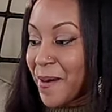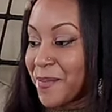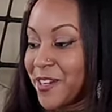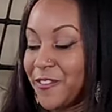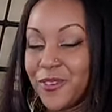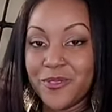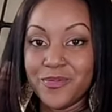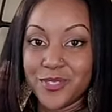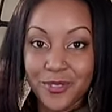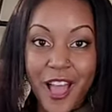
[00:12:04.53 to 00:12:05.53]
Um, but if
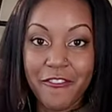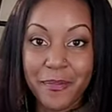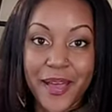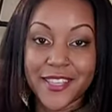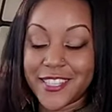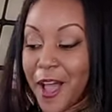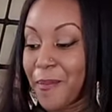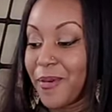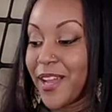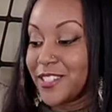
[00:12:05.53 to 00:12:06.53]
you do have a pest
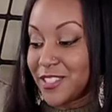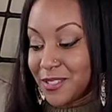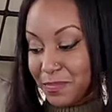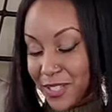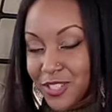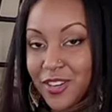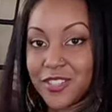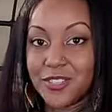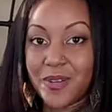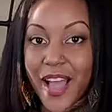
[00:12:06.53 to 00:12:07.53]
outbreak, just be
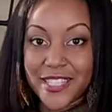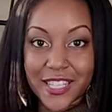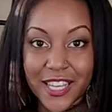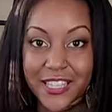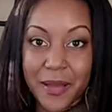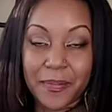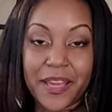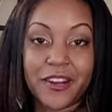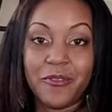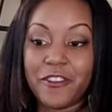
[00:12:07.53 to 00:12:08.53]
sure to isolate that
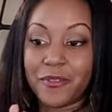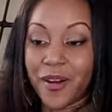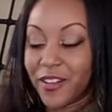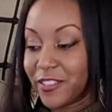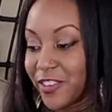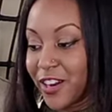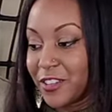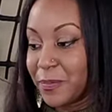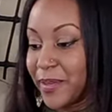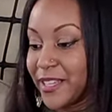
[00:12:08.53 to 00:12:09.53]
plant away from all of your
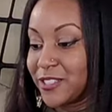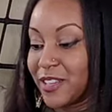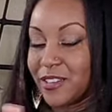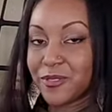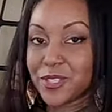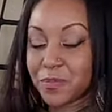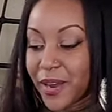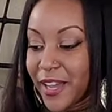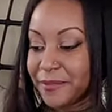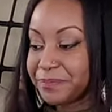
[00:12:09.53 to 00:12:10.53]
other plants so they don't
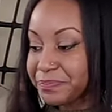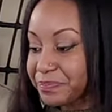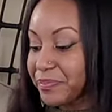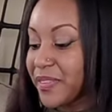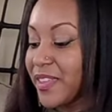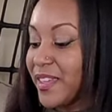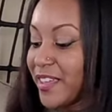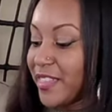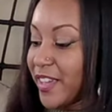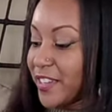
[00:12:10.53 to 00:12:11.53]
spread.
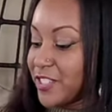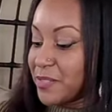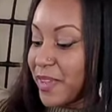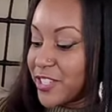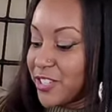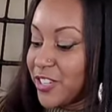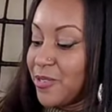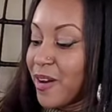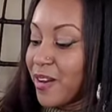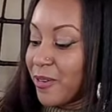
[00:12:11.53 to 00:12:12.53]
And then just make sure
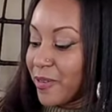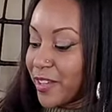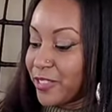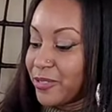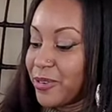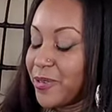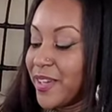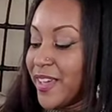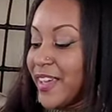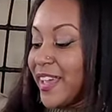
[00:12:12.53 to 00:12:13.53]
you are going
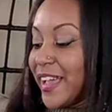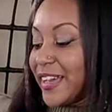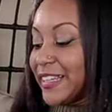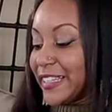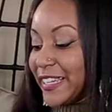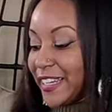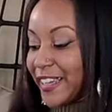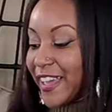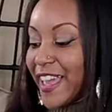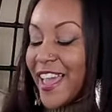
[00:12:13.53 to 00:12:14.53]
through and
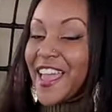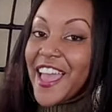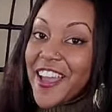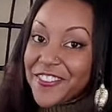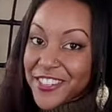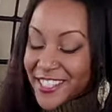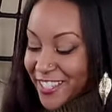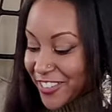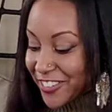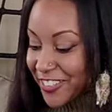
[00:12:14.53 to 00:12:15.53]
cleaning every
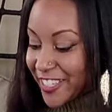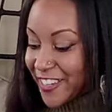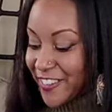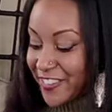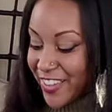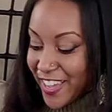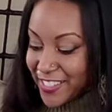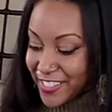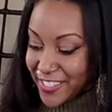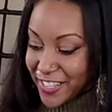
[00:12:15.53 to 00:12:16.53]
single leaf
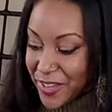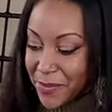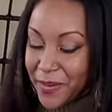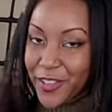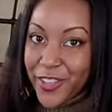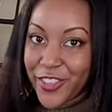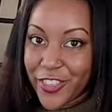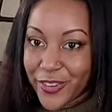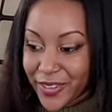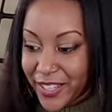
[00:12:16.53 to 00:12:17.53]
and stem
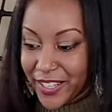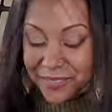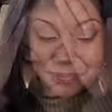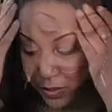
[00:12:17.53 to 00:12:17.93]
thoroughly.